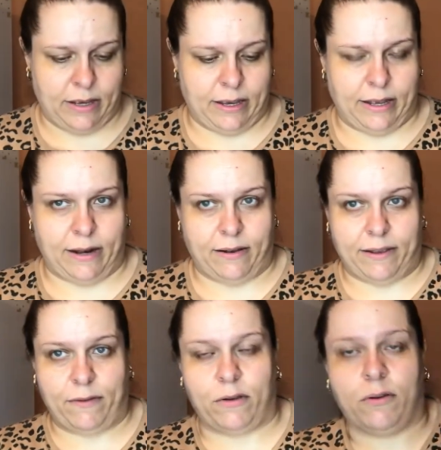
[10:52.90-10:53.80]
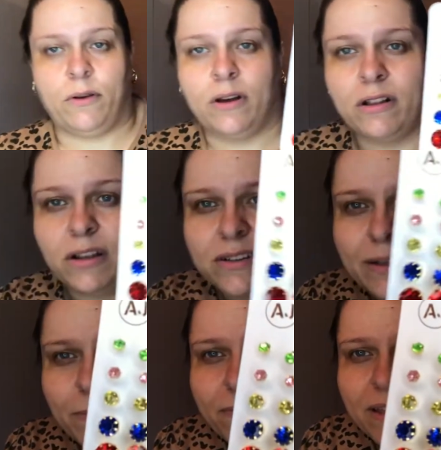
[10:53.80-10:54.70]
And I'll give you a
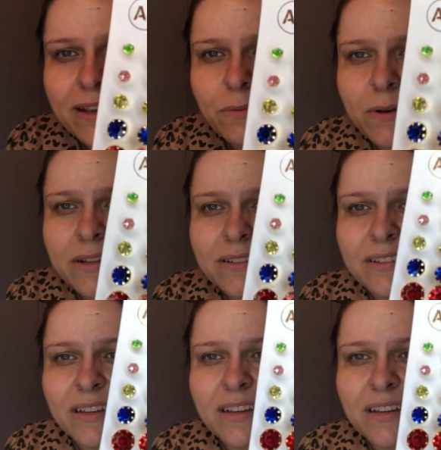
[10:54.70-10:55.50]
close-up of these ones.